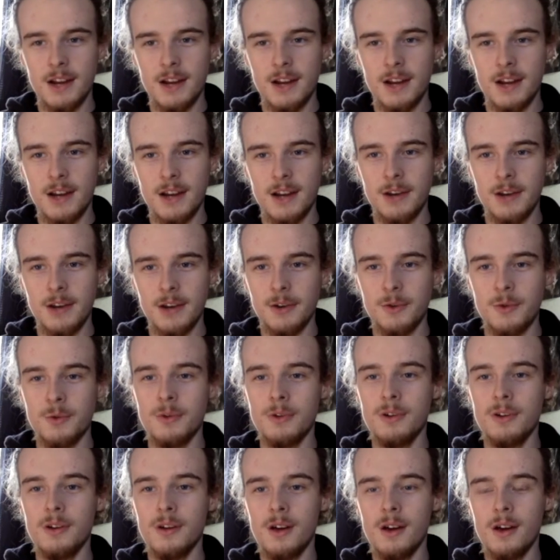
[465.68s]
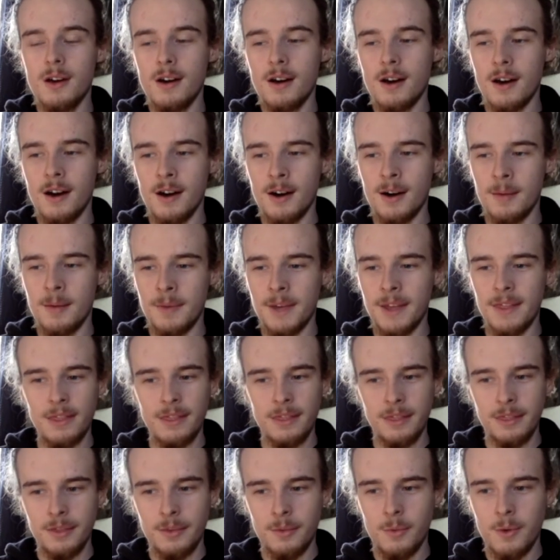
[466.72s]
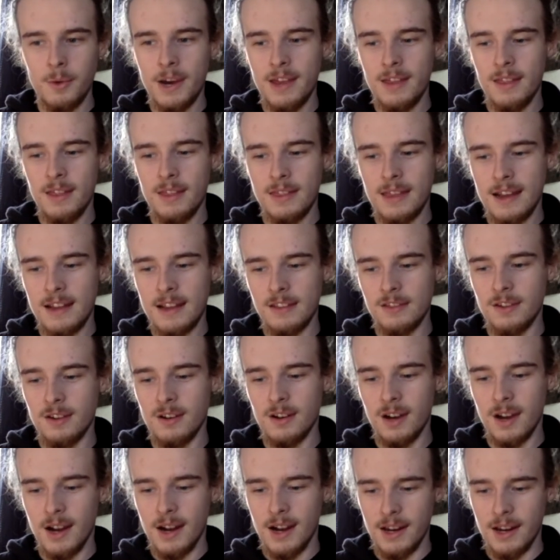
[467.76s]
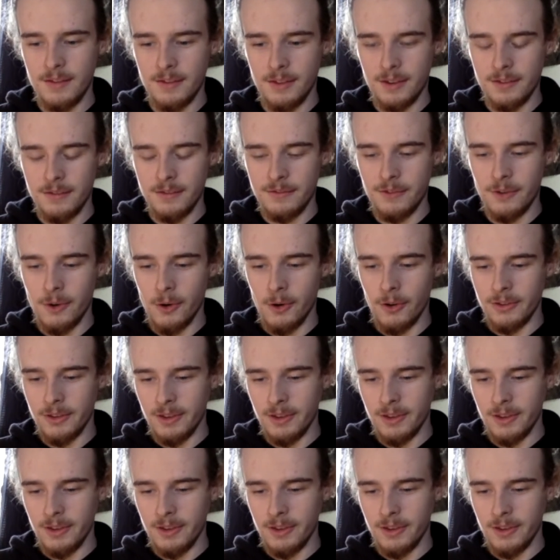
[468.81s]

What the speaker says: cool. And the way that song kind of unfolds,